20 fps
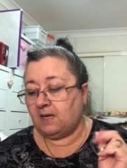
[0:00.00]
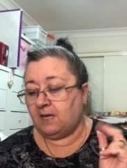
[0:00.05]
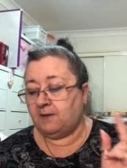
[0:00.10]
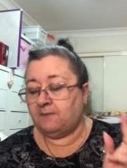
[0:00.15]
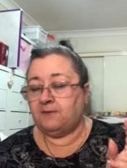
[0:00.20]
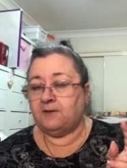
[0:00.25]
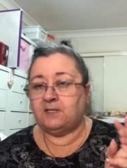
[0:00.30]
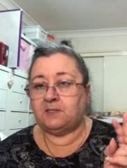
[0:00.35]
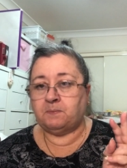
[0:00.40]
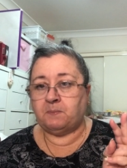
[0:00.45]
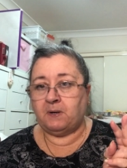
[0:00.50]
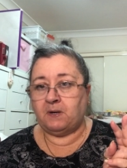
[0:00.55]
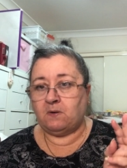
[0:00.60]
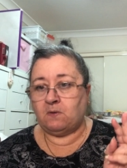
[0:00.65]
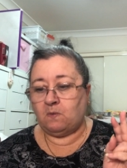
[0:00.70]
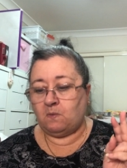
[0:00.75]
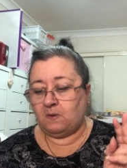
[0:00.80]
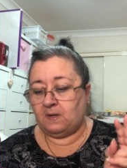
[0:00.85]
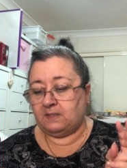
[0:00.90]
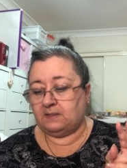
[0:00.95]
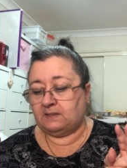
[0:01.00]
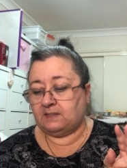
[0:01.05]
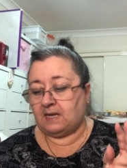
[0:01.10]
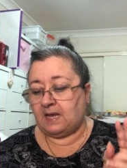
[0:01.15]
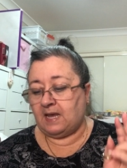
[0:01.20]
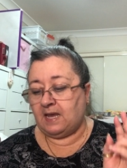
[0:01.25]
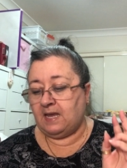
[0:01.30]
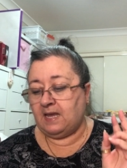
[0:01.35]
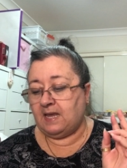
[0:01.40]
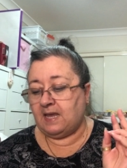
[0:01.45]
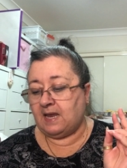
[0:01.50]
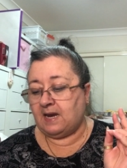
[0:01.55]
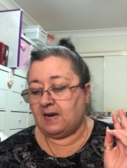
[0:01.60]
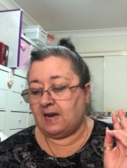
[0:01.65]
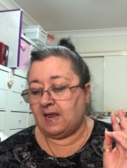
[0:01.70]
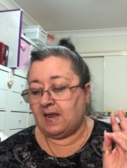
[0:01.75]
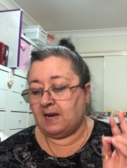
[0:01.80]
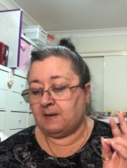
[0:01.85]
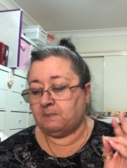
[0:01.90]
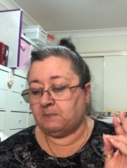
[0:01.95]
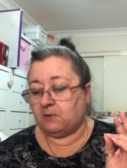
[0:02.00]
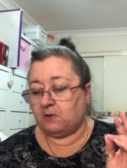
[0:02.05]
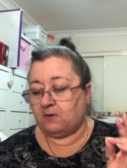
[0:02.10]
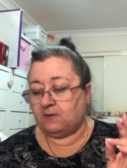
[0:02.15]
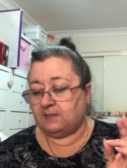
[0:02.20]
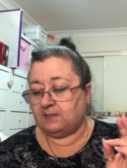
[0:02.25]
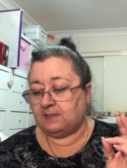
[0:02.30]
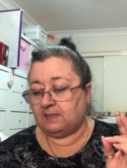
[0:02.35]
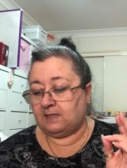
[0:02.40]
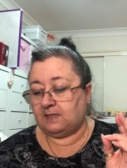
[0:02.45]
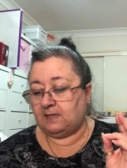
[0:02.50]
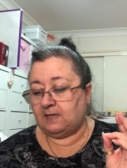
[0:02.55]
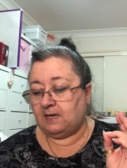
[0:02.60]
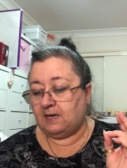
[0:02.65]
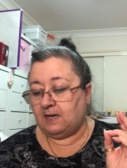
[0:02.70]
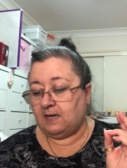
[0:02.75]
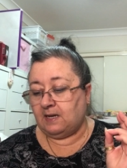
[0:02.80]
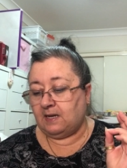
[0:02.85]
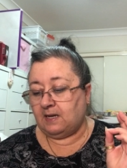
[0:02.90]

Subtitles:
If You Sprinkle one day, and Anne Morrison